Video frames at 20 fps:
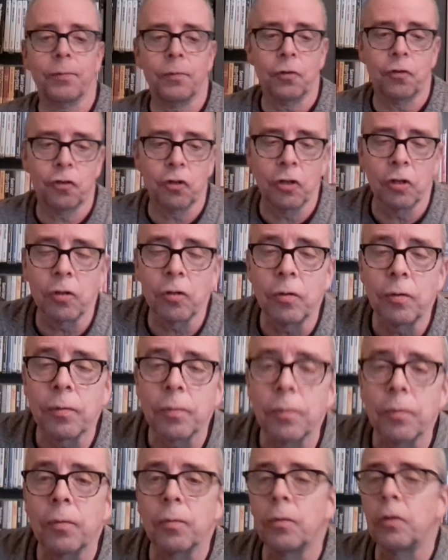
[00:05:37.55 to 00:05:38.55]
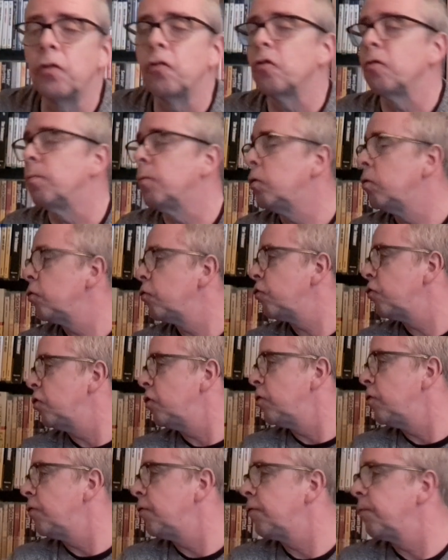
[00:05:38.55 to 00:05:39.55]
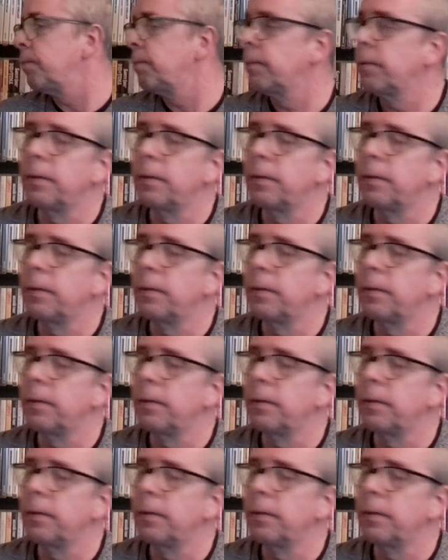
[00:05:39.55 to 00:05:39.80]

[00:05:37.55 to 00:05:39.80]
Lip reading: soon with some more stuff